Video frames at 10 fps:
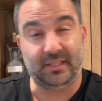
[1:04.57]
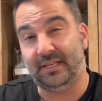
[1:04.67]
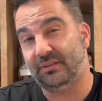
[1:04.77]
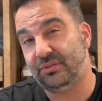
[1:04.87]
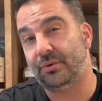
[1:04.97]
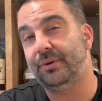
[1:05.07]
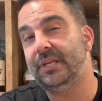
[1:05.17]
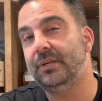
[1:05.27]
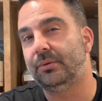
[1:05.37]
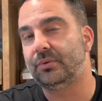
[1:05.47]
and it's 30
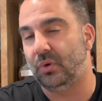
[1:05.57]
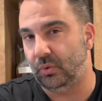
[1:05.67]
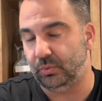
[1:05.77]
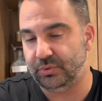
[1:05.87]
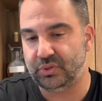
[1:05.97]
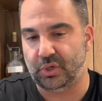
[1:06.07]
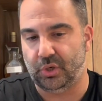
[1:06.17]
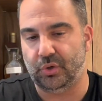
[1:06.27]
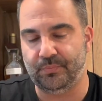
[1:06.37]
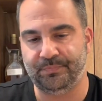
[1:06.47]
years old.
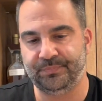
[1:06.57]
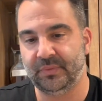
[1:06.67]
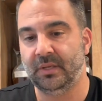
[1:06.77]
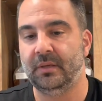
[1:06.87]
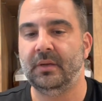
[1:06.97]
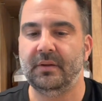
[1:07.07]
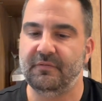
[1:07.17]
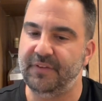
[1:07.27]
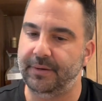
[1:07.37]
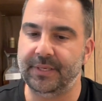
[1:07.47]
So
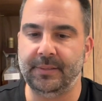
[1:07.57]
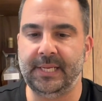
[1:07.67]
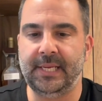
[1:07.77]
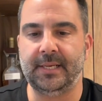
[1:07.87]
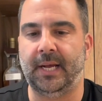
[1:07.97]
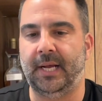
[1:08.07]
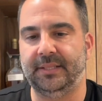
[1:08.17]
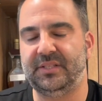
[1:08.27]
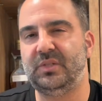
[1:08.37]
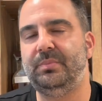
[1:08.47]
very unique.
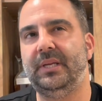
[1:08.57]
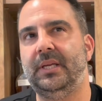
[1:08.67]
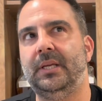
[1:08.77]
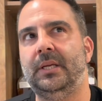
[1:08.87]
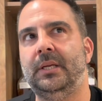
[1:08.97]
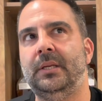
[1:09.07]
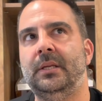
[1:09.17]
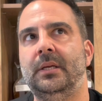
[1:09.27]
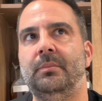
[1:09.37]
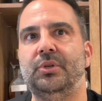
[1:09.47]
This has been
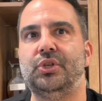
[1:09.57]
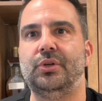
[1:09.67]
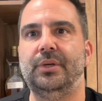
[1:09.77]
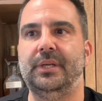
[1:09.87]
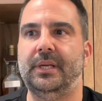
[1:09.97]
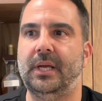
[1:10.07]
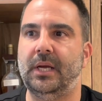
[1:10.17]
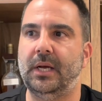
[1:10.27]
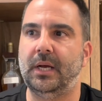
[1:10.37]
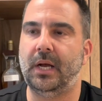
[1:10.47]
matured in
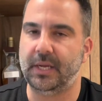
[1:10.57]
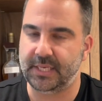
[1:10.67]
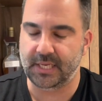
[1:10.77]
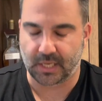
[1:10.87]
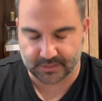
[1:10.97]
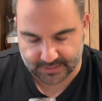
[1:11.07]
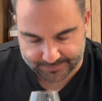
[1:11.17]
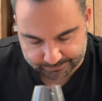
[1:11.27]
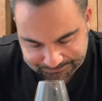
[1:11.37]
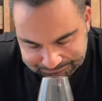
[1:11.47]
a
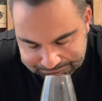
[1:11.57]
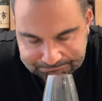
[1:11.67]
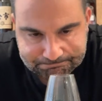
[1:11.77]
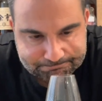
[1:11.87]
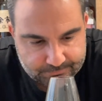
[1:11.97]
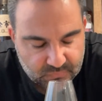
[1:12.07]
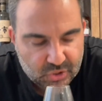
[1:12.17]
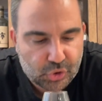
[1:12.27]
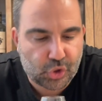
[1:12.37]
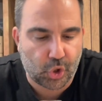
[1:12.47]
hogshead.
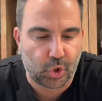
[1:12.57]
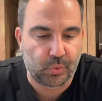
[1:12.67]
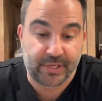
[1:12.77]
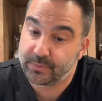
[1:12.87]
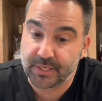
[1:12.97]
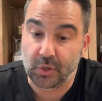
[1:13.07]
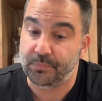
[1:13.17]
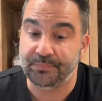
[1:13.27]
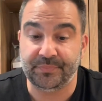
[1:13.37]
So there we go.